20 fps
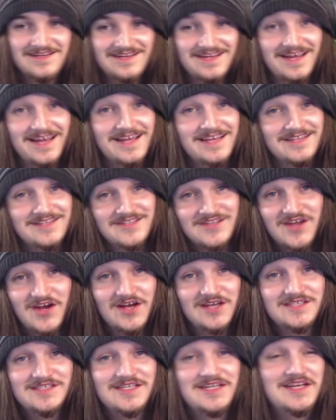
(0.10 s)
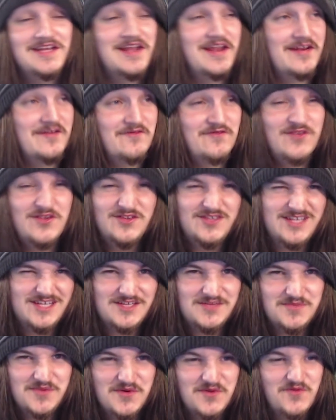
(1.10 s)
Hey, it's YAzi, and it feels like
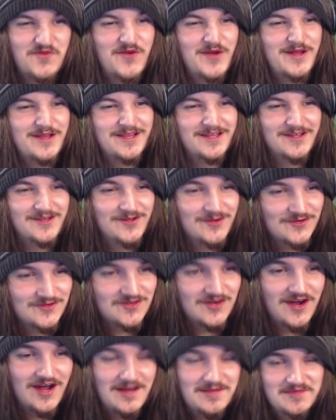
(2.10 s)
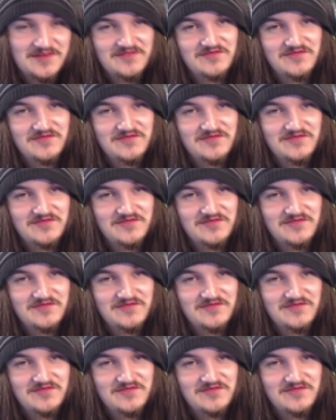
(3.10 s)
it's been a really long time,